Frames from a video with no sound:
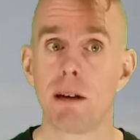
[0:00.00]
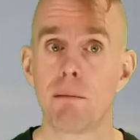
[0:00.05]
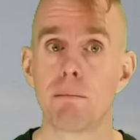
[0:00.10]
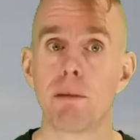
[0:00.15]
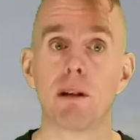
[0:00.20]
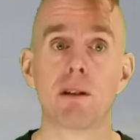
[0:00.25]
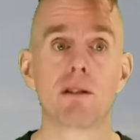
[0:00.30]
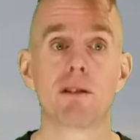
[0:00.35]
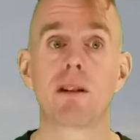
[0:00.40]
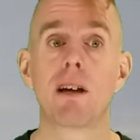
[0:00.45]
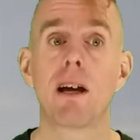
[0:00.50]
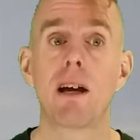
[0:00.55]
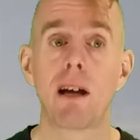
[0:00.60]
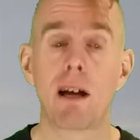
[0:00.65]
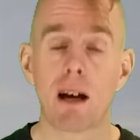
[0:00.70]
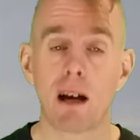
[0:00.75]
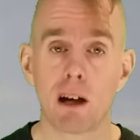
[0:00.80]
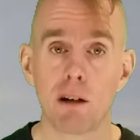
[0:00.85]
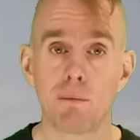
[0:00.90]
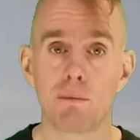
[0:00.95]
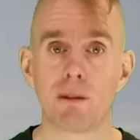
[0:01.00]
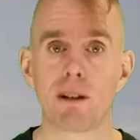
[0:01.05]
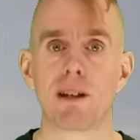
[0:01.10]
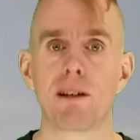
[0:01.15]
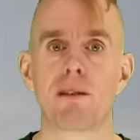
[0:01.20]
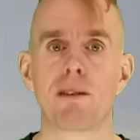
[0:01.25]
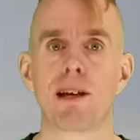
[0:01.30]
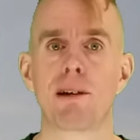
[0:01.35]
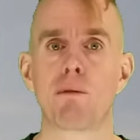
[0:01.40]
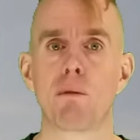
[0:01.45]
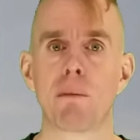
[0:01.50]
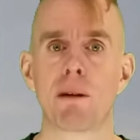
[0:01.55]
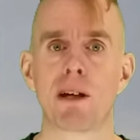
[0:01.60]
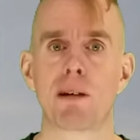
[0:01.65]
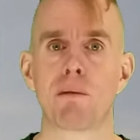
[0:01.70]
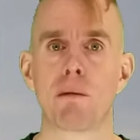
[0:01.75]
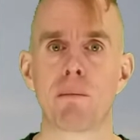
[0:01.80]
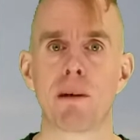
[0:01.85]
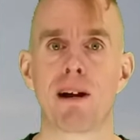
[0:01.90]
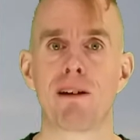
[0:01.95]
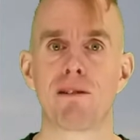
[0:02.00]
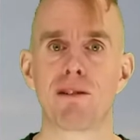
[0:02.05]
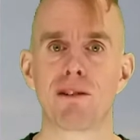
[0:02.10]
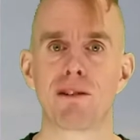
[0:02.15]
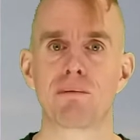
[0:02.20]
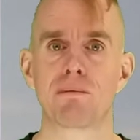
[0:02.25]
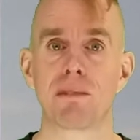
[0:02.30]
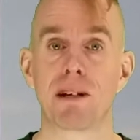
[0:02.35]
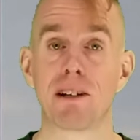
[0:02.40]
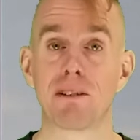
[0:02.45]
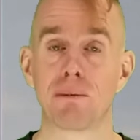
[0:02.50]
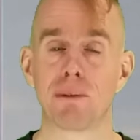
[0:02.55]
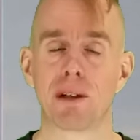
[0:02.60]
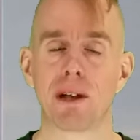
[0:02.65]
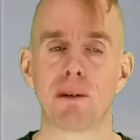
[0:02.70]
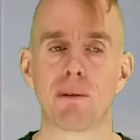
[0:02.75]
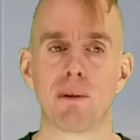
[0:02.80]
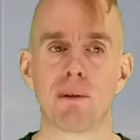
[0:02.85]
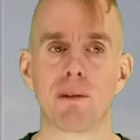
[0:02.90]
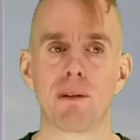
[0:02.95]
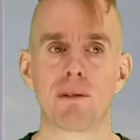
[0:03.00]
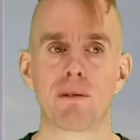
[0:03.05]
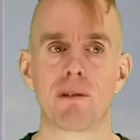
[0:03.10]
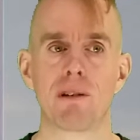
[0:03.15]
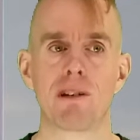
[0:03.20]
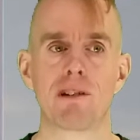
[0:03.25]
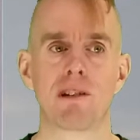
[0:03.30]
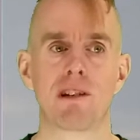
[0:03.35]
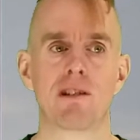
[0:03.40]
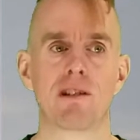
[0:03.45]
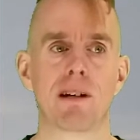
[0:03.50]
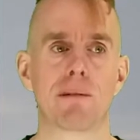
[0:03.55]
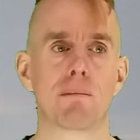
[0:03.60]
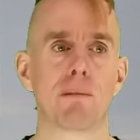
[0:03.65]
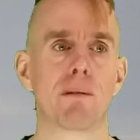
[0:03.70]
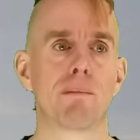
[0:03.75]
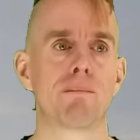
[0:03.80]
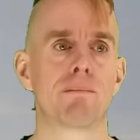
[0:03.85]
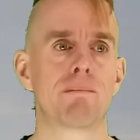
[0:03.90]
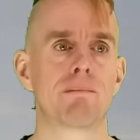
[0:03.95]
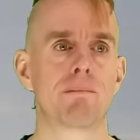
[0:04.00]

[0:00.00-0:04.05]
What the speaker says: But hopefully that will become apparent as we go on through this example.